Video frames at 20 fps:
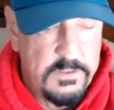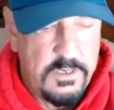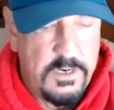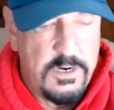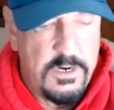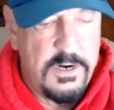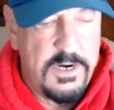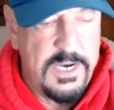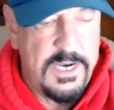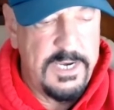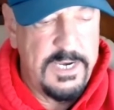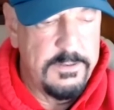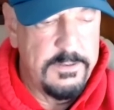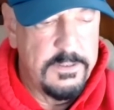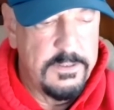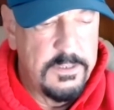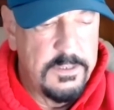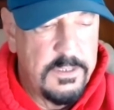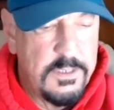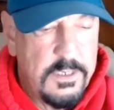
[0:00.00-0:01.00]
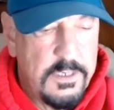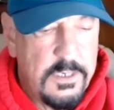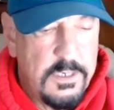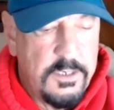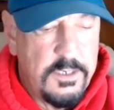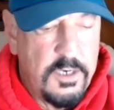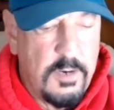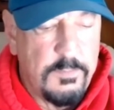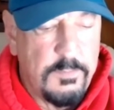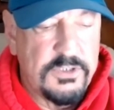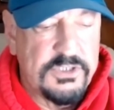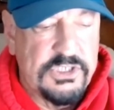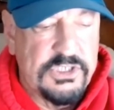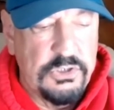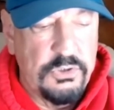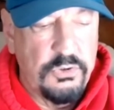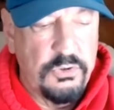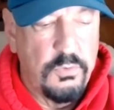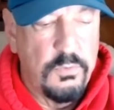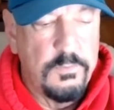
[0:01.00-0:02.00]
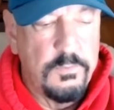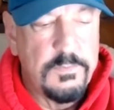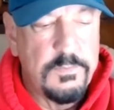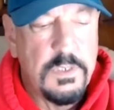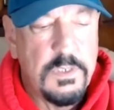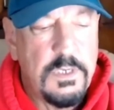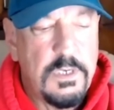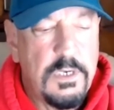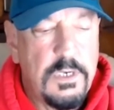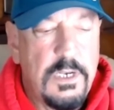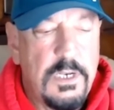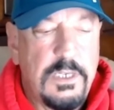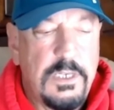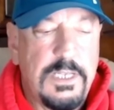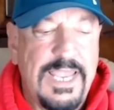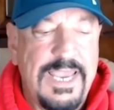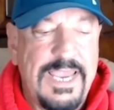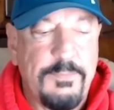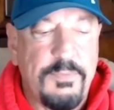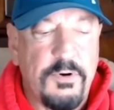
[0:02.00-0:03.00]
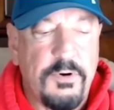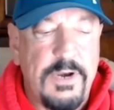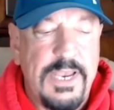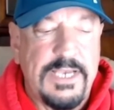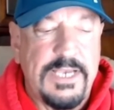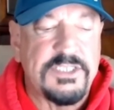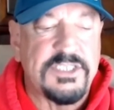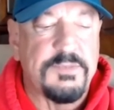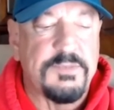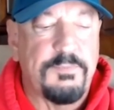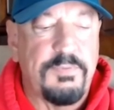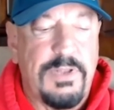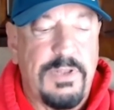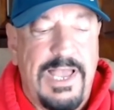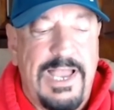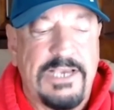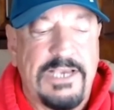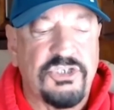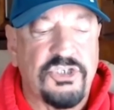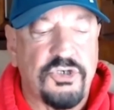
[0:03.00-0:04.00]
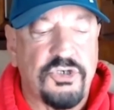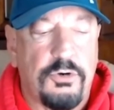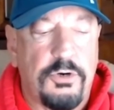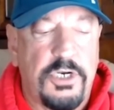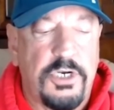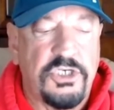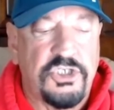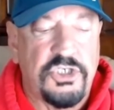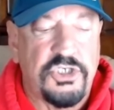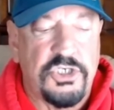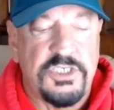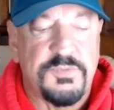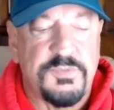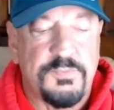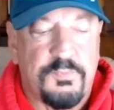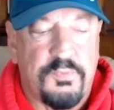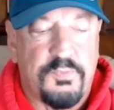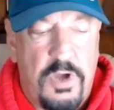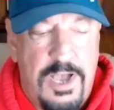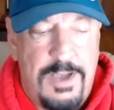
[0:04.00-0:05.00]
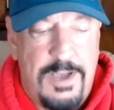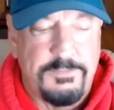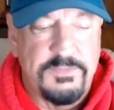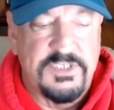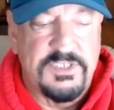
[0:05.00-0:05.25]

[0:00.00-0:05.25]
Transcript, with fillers: All right. Number two, labor and supply shortages prompt